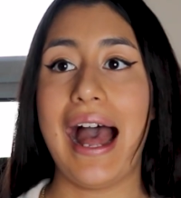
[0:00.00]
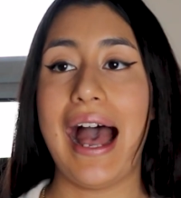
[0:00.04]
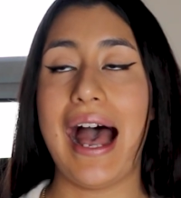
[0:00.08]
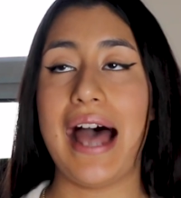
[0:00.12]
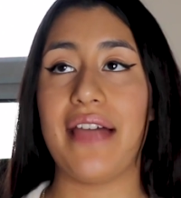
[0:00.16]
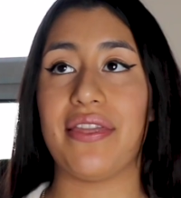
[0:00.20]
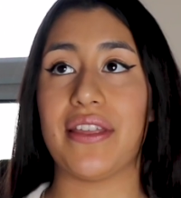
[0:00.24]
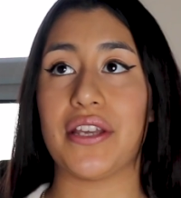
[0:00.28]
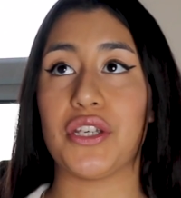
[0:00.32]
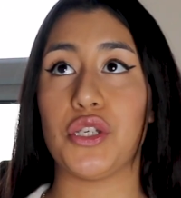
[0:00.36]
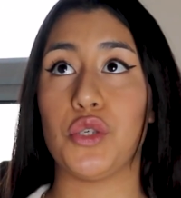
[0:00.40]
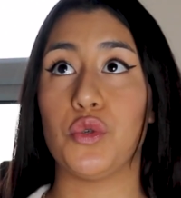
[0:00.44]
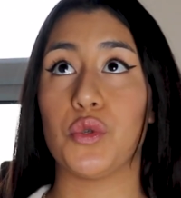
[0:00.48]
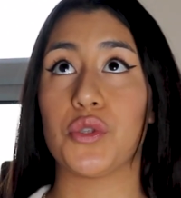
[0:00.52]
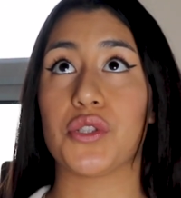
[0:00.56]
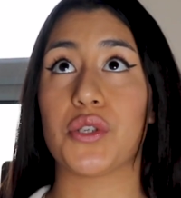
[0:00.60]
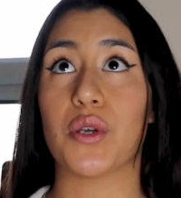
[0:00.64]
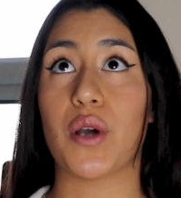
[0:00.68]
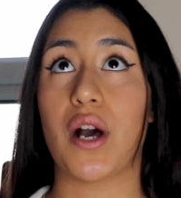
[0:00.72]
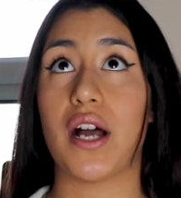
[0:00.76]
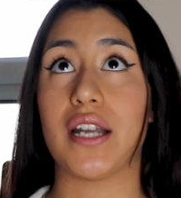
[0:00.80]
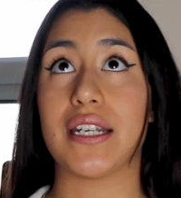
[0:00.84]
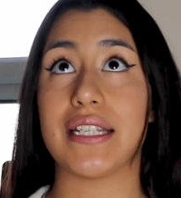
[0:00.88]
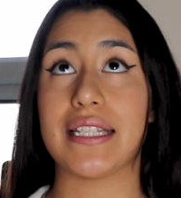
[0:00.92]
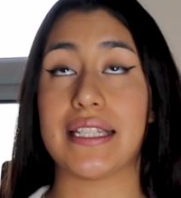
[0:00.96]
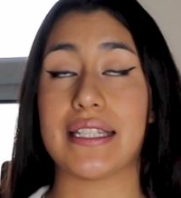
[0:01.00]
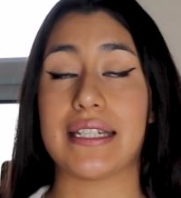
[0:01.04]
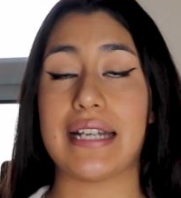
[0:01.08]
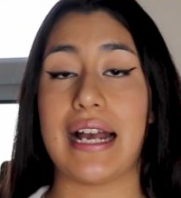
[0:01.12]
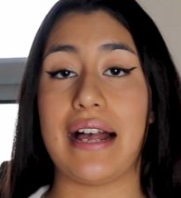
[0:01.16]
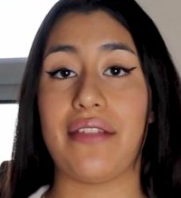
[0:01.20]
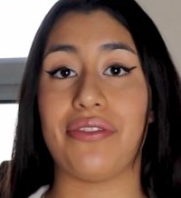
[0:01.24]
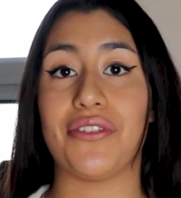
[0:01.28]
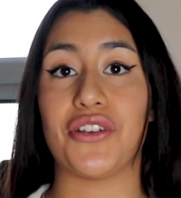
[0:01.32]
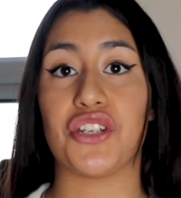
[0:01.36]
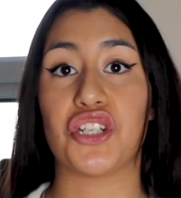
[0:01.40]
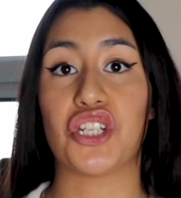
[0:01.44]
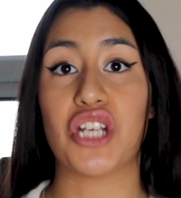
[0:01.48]
and that you also
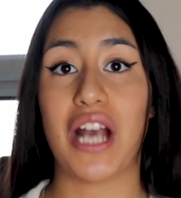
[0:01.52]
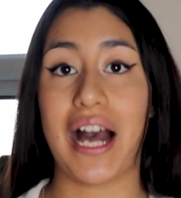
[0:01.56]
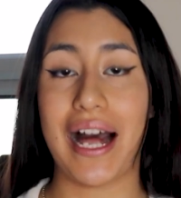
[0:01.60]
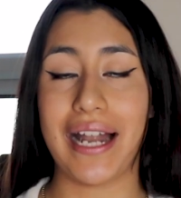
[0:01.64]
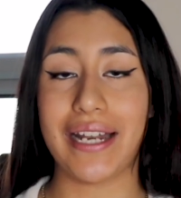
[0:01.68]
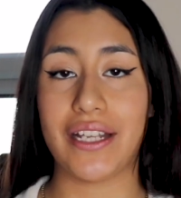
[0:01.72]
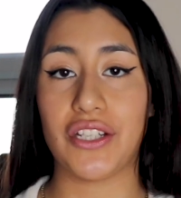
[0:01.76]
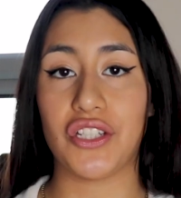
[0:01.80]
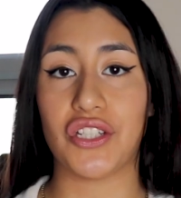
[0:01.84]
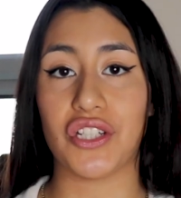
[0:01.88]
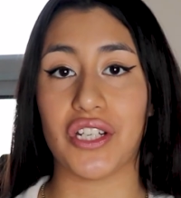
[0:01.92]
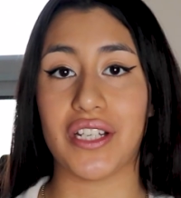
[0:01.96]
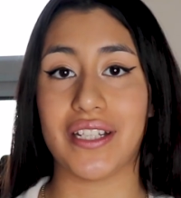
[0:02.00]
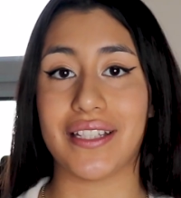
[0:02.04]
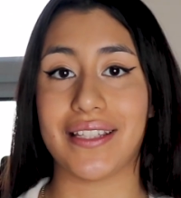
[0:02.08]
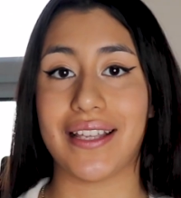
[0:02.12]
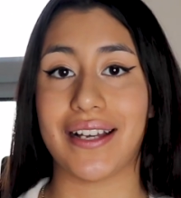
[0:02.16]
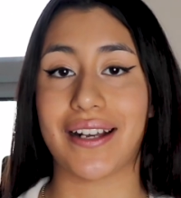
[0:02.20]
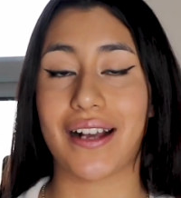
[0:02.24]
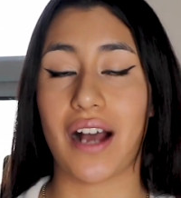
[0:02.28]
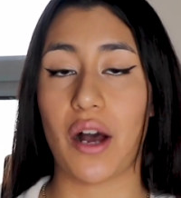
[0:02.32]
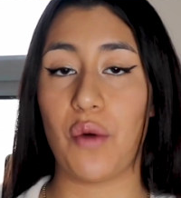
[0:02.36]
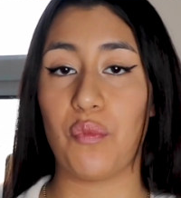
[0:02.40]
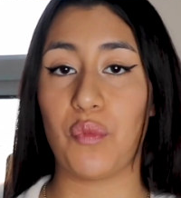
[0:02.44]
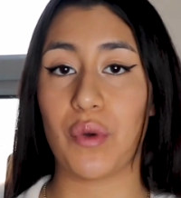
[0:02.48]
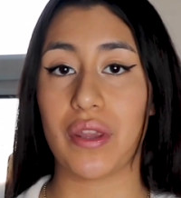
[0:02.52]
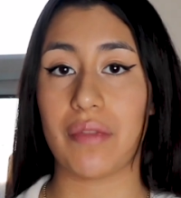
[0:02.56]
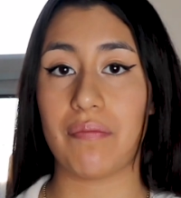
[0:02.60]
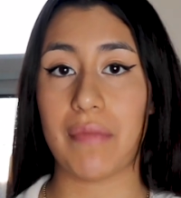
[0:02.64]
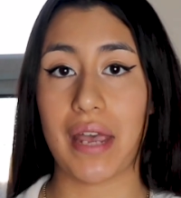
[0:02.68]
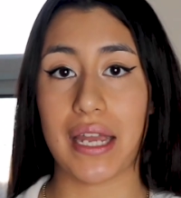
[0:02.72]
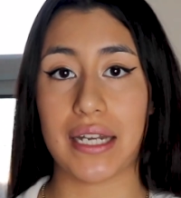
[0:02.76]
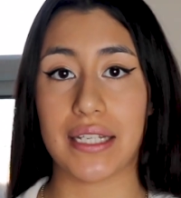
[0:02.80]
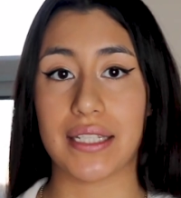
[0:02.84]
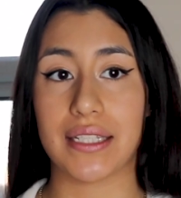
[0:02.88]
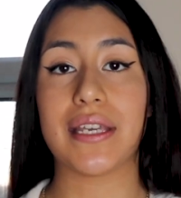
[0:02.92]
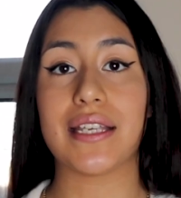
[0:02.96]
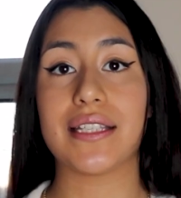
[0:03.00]
understand the challenges that come with medicine.